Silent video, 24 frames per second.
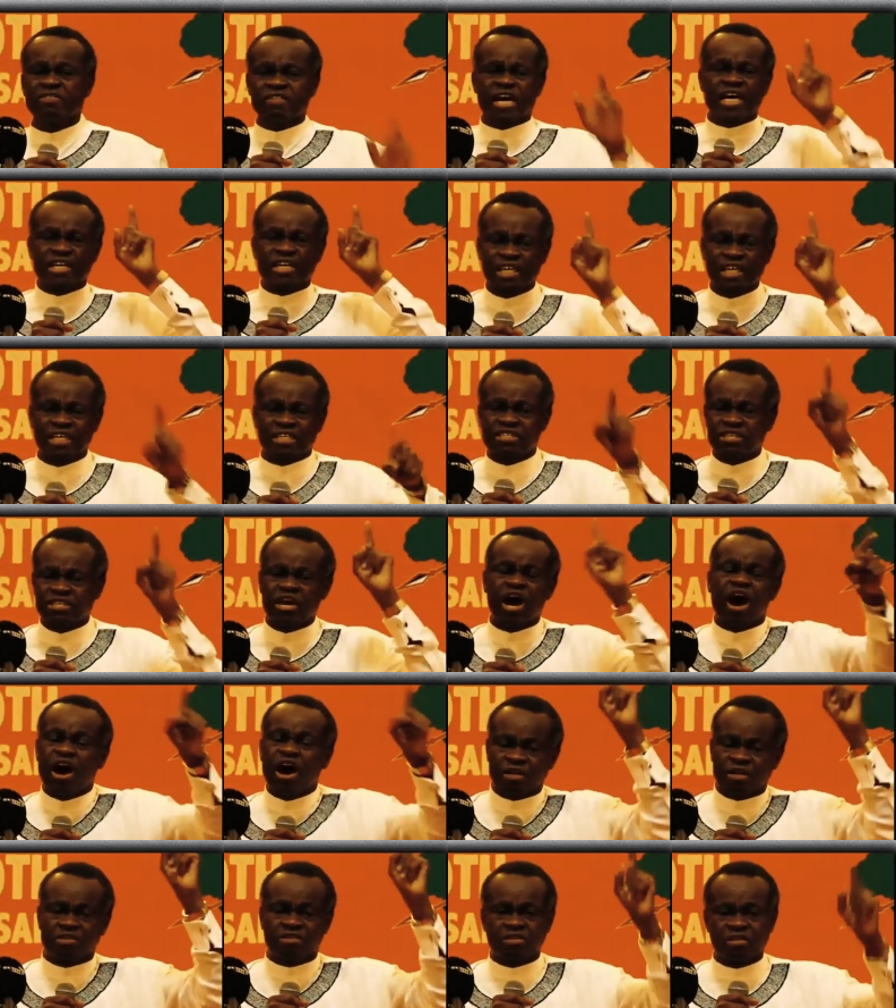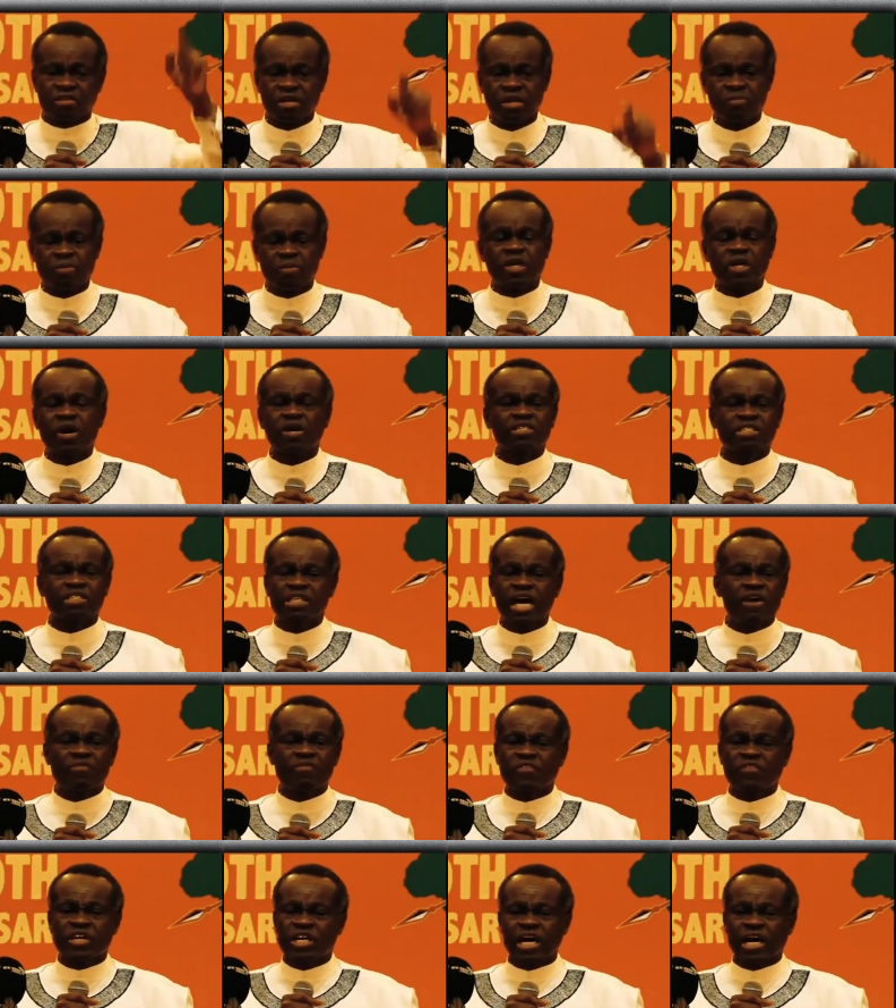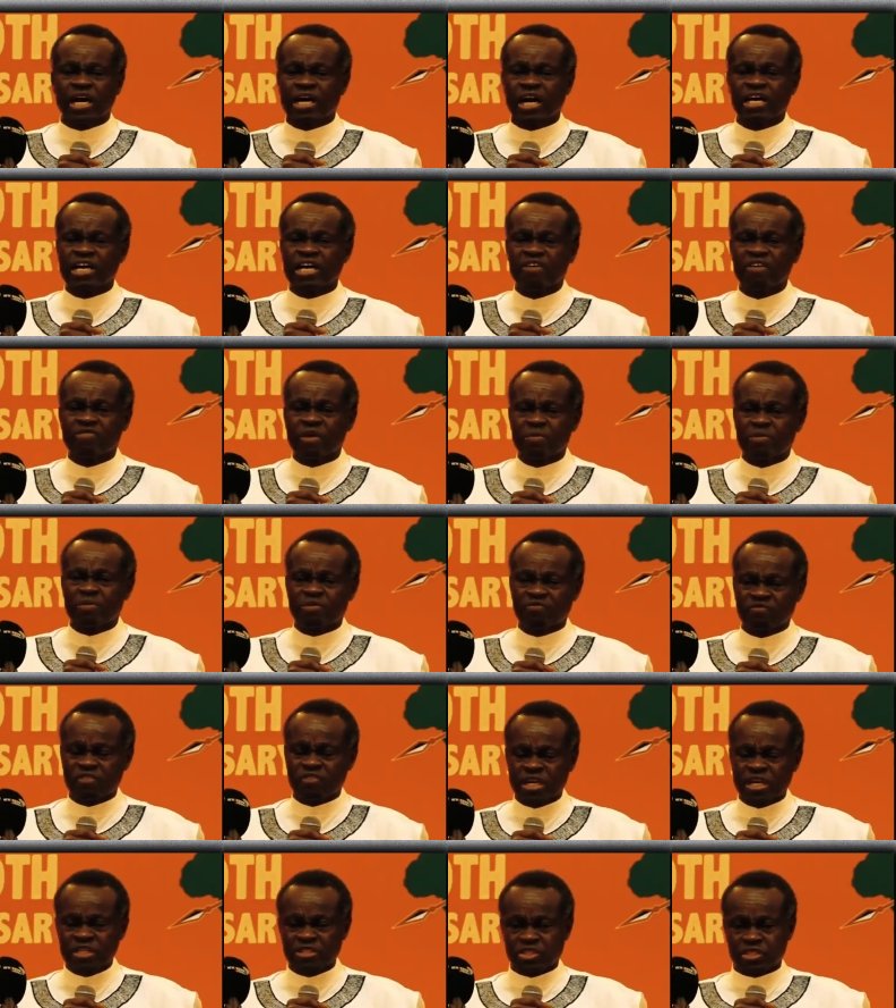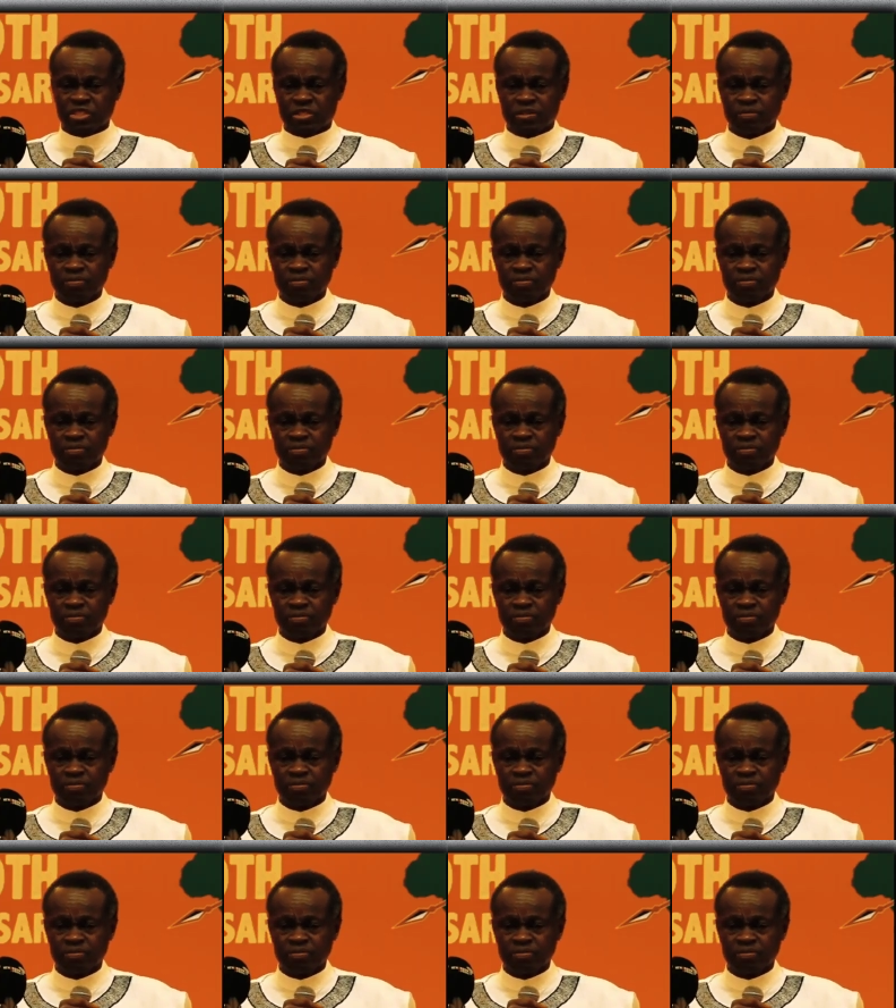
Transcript: They did not, because Africa can never be finished.